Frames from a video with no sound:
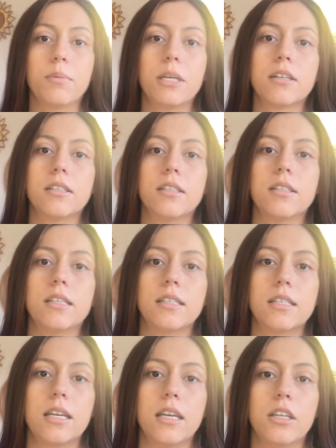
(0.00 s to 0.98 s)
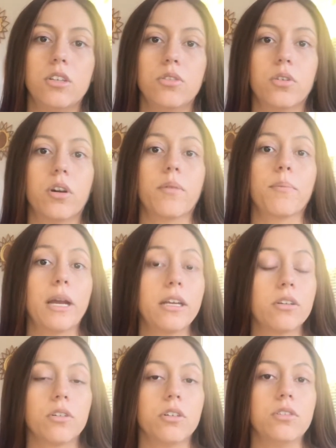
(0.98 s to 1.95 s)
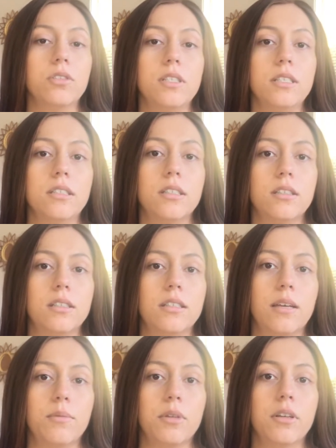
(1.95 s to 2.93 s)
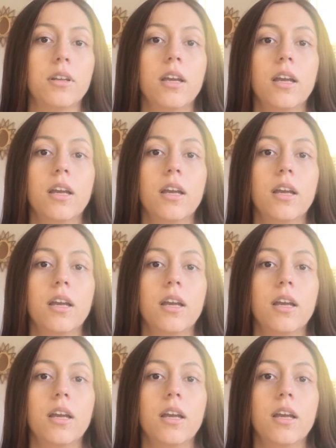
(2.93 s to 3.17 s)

Because let's say you are microdosing psilocybin